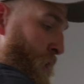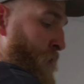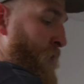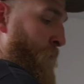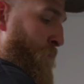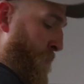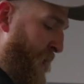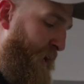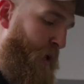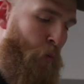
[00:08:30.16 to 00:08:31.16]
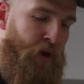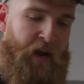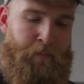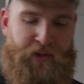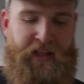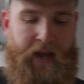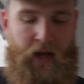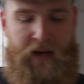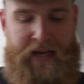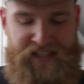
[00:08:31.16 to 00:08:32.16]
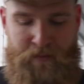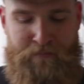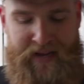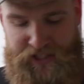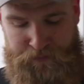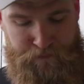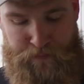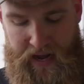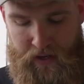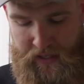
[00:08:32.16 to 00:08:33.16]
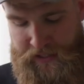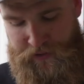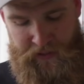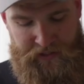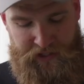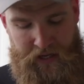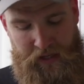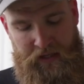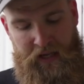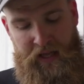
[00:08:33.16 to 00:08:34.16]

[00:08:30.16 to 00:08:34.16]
The medium one in particular has a mesh backer, as you can see.